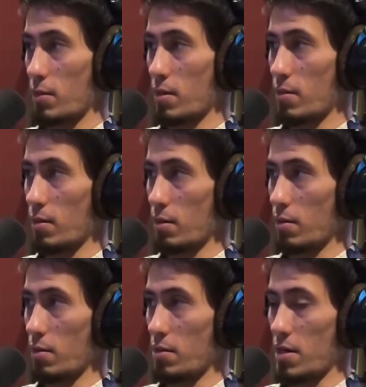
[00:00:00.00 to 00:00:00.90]
like
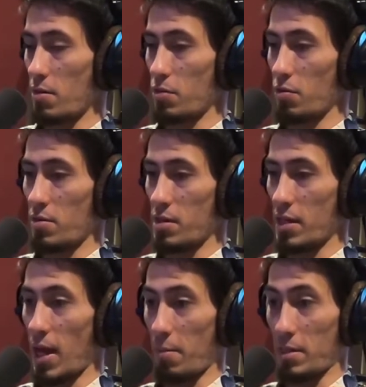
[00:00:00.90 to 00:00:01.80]
the Soundtoys
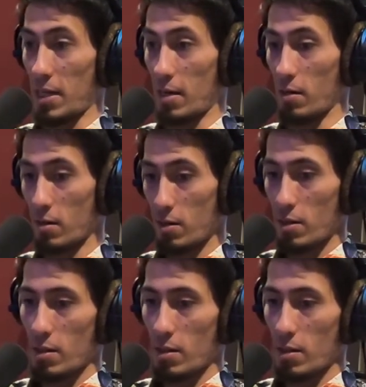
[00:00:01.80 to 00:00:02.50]
Decapitator,